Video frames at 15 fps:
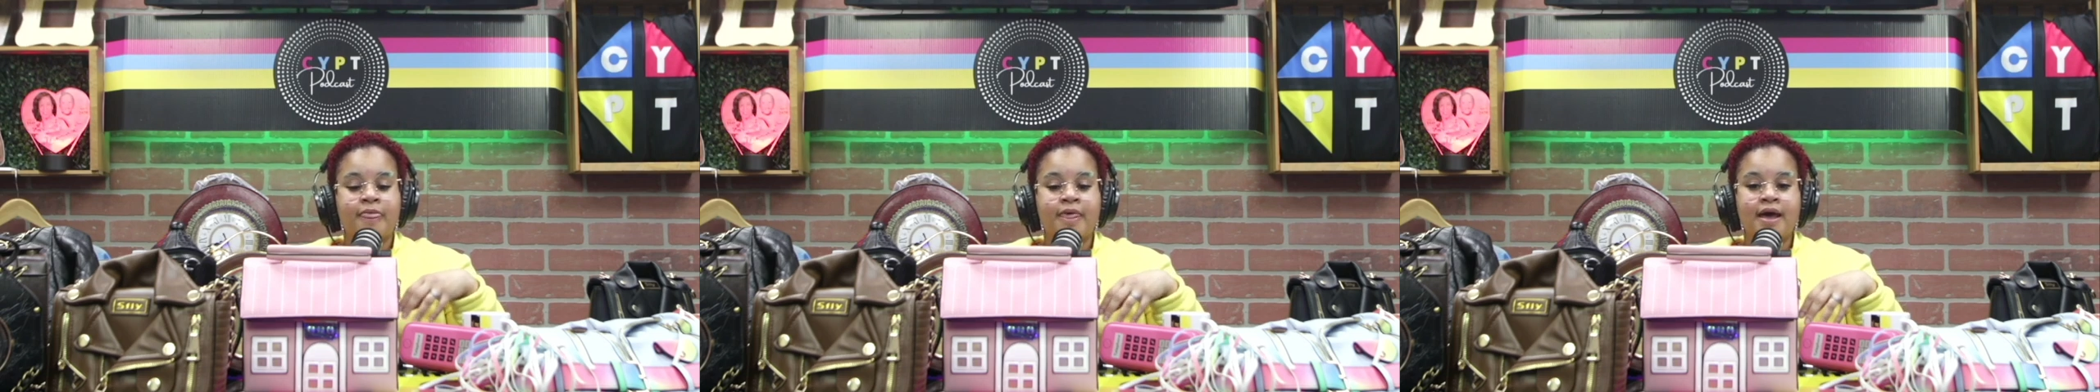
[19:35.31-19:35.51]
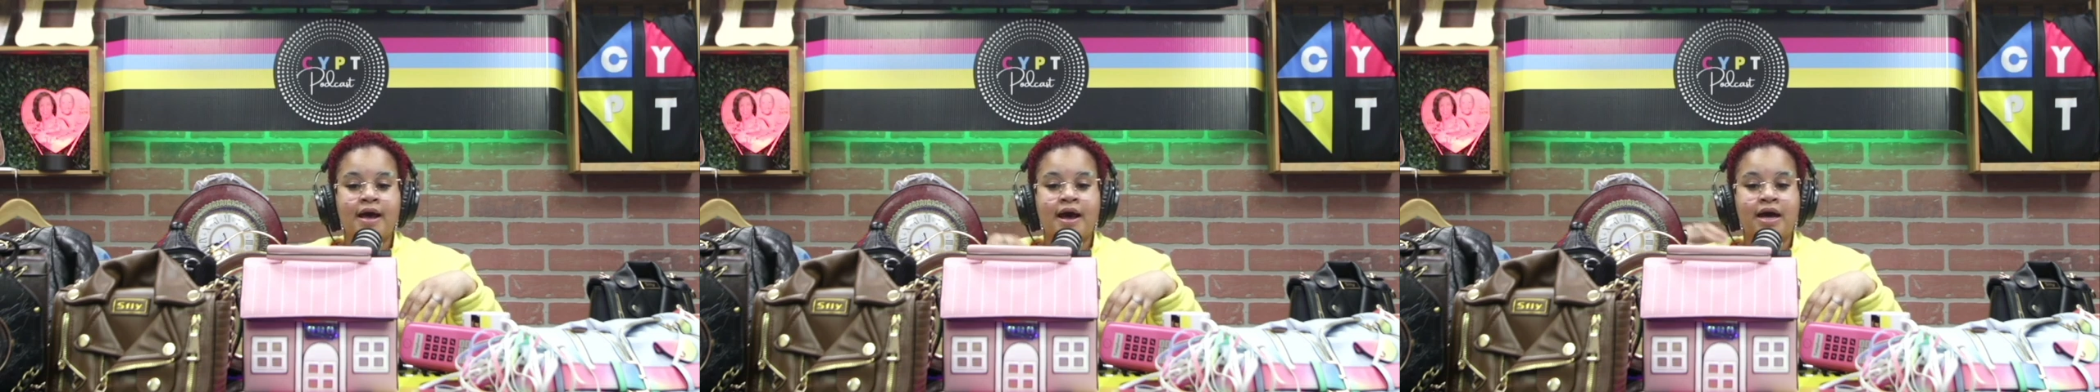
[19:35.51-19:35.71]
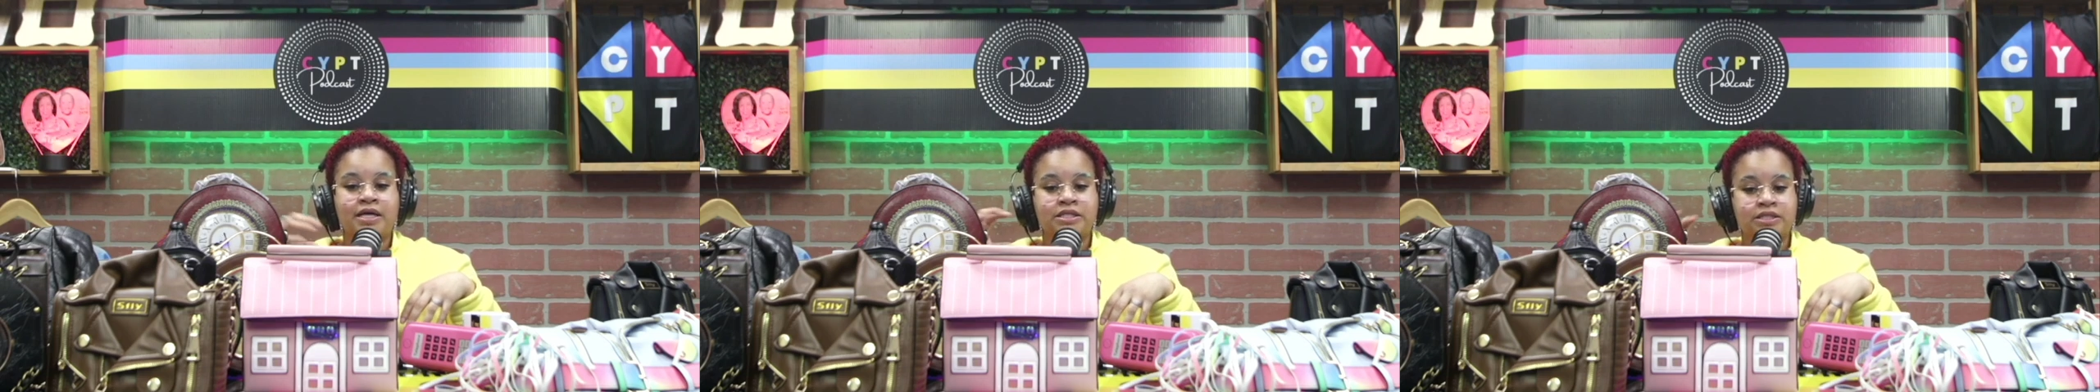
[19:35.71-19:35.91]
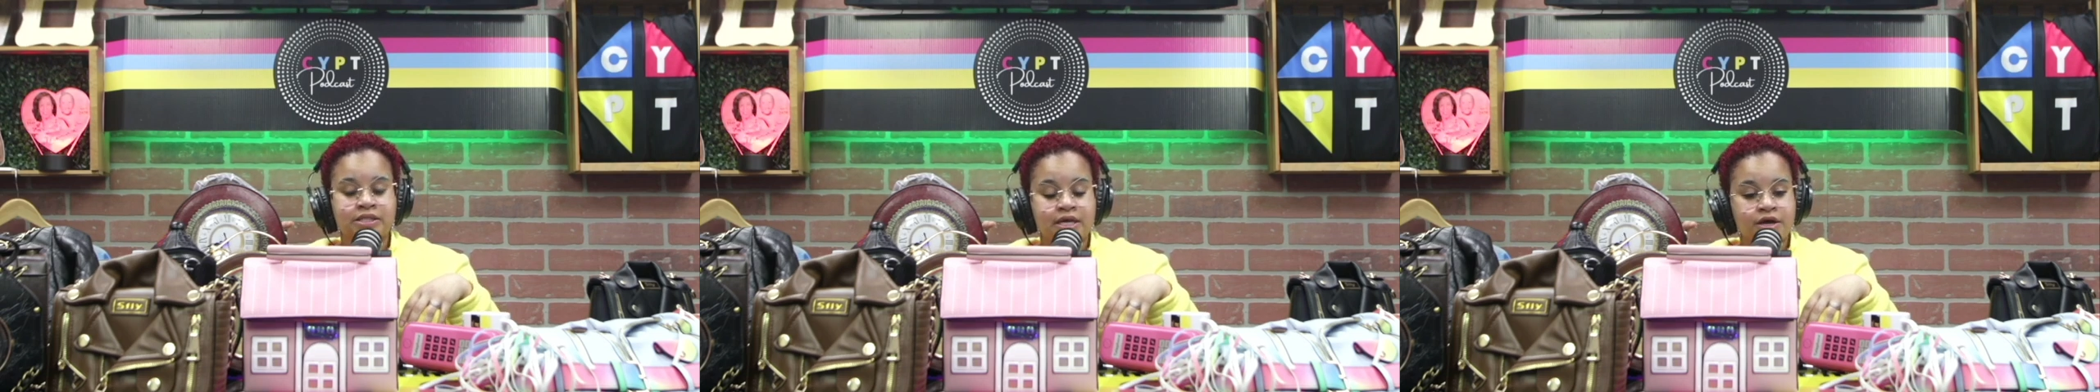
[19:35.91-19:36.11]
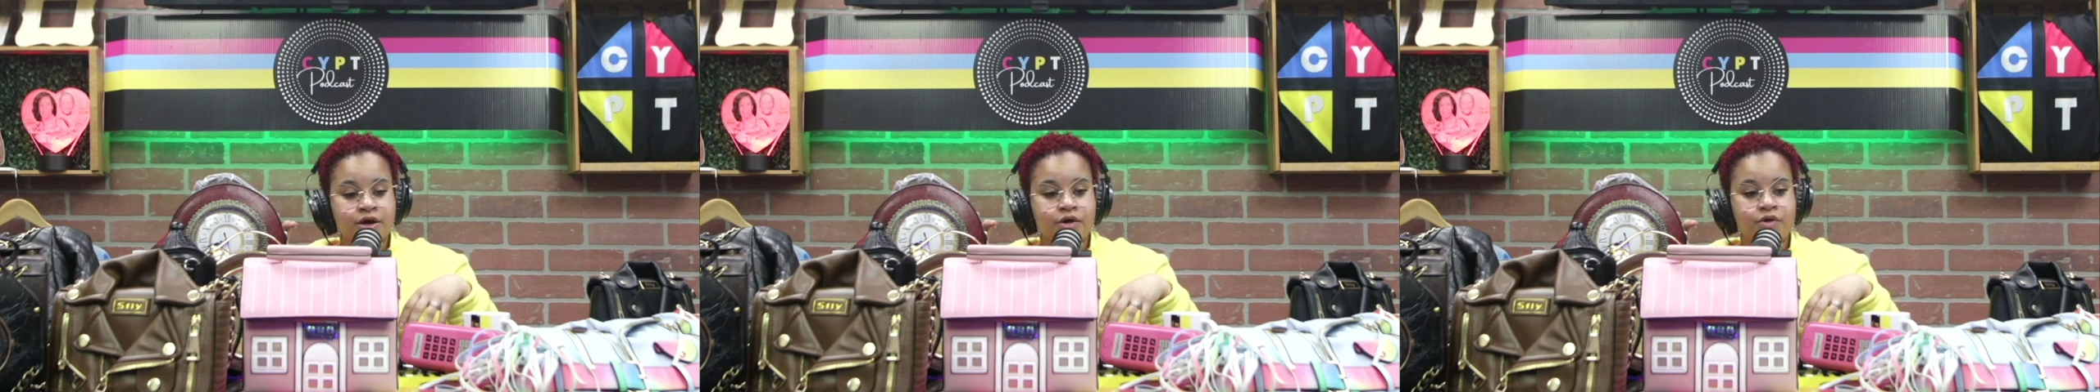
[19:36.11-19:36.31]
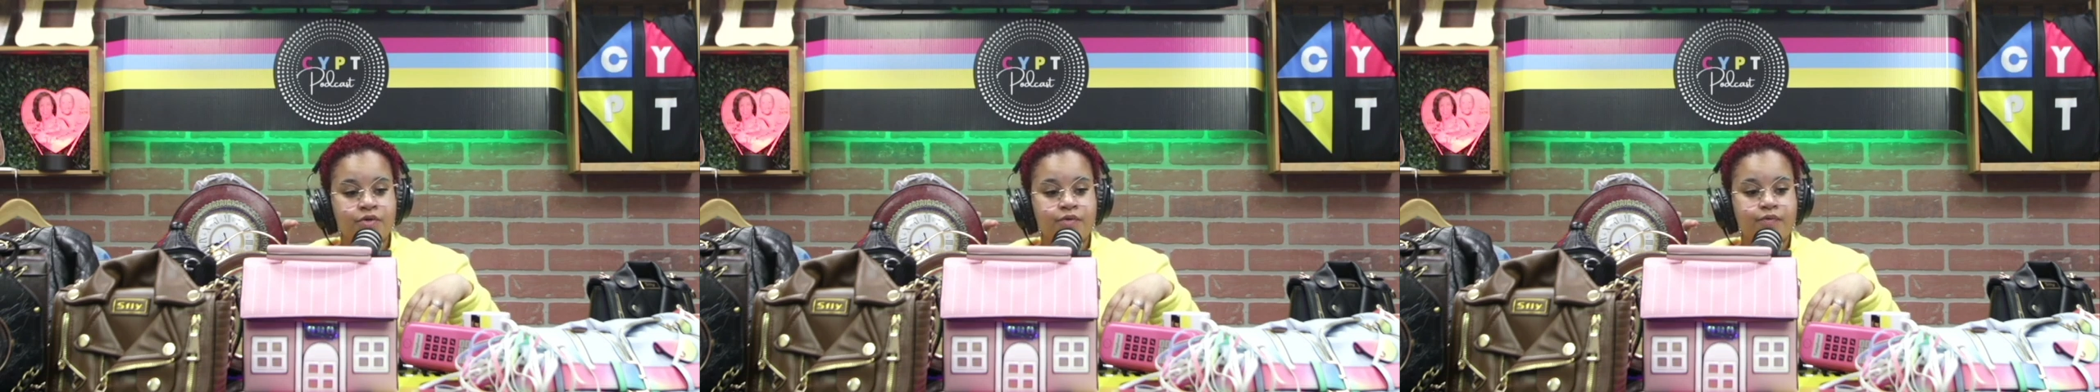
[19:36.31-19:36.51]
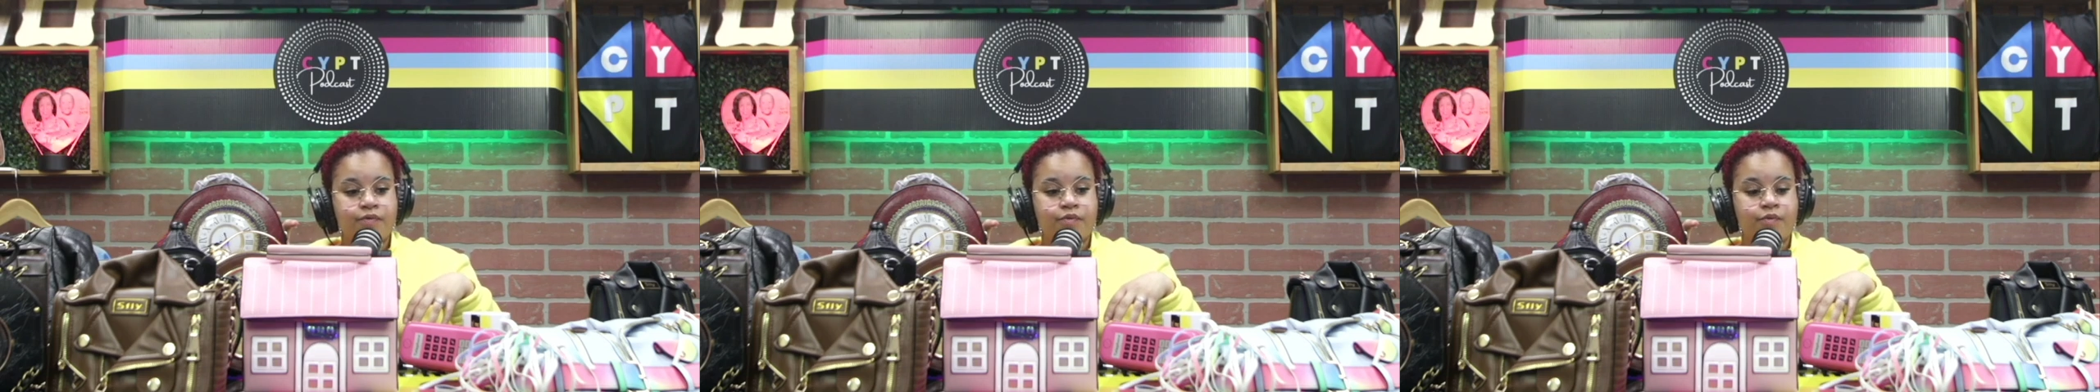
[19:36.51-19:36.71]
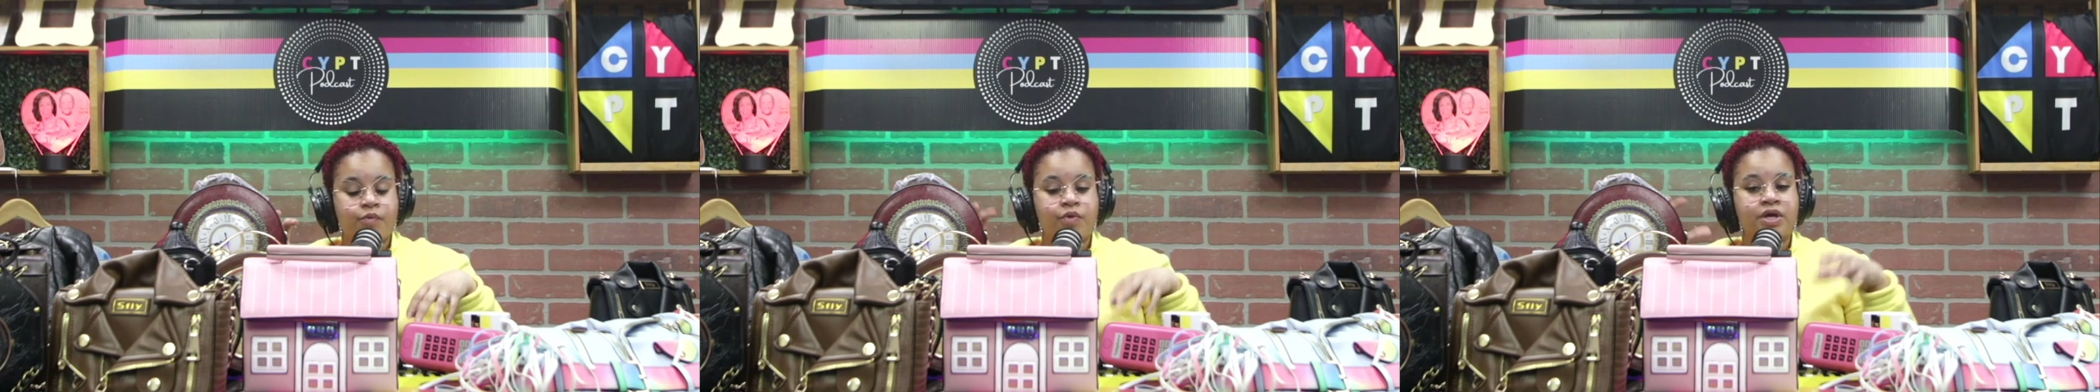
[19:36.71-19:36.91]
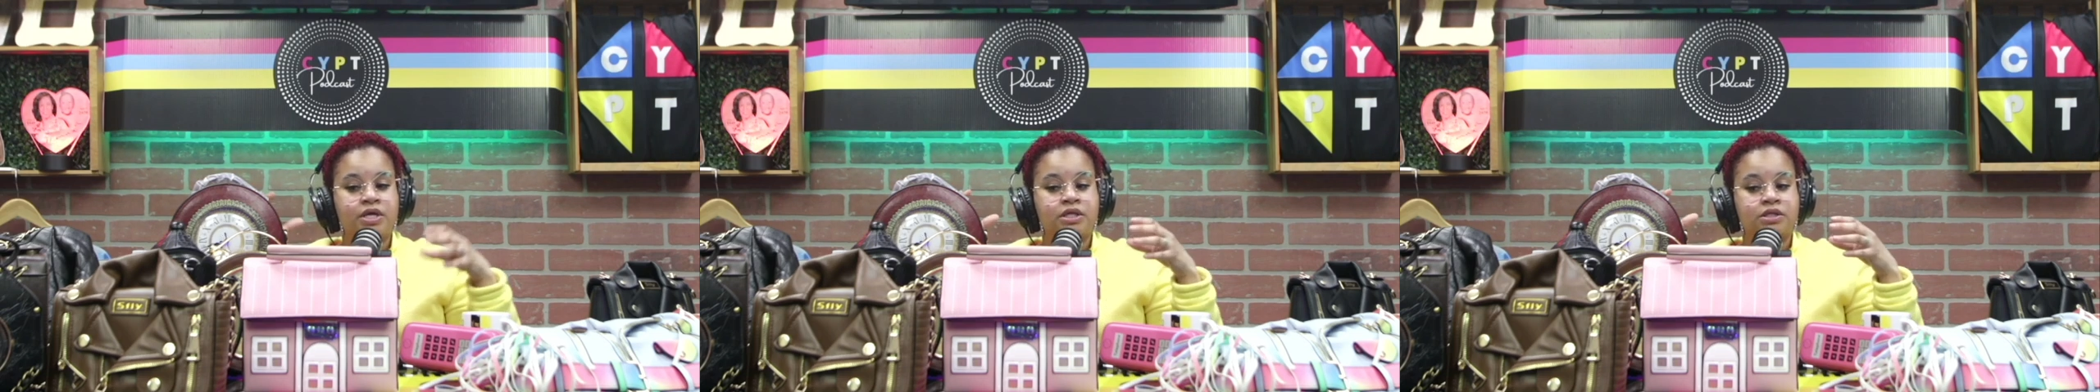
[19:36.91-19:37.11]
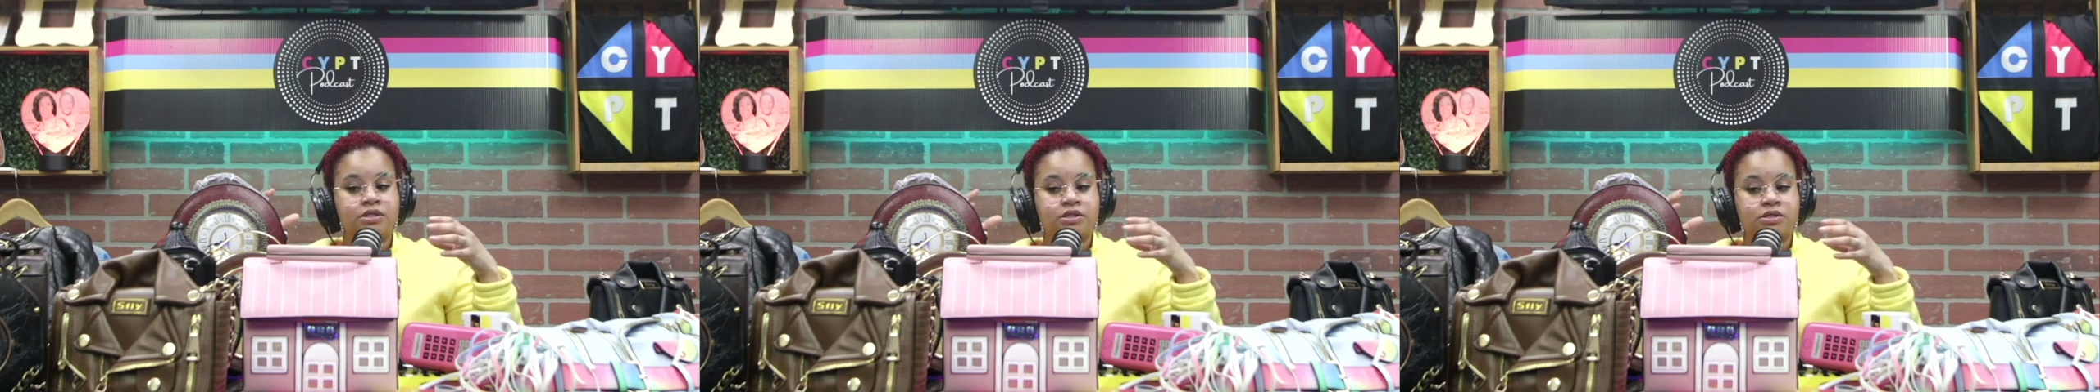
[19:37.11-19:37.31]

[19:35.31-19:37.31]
I sell when